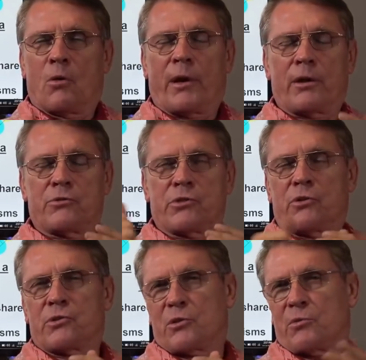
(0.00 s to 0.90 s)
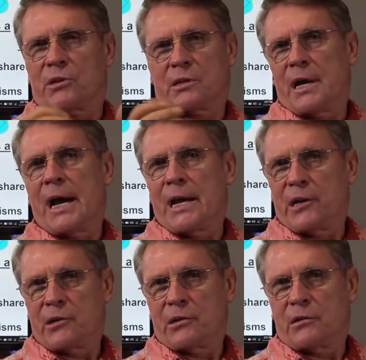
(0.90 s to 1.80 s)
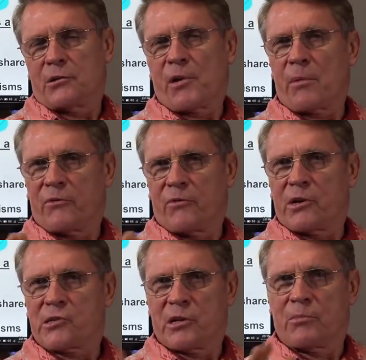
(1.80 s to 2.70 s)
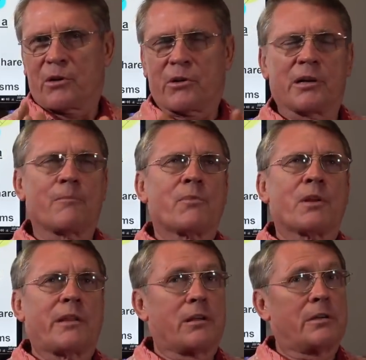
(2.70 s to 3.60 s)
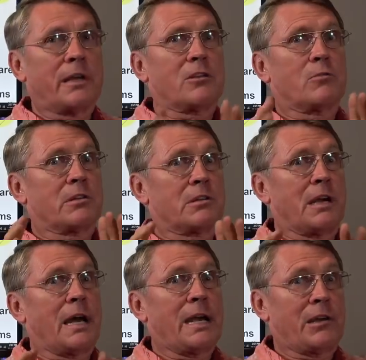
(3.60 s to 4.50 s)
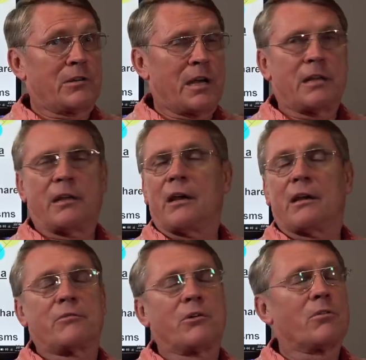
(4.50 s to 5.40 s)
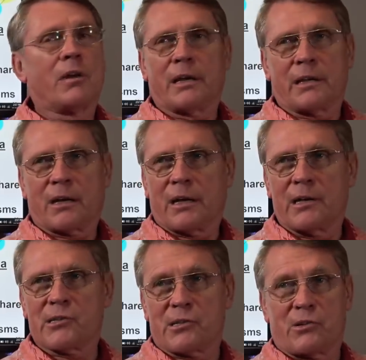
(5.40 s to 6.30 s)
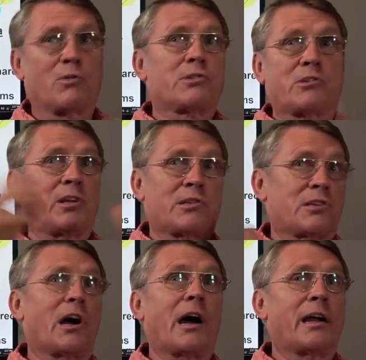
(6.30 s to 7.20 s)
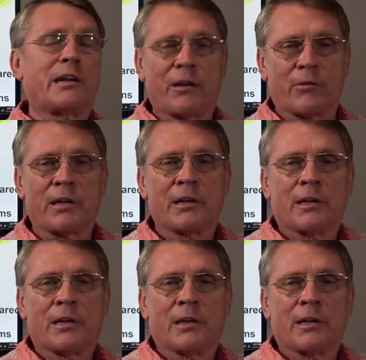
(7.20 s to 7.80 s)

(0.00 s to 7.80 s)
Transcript: Why don't you use the word kind? It's probably very similar here. They don't like the word kind. Uh, they don't like that kind. He says no such thing as a kind anyway.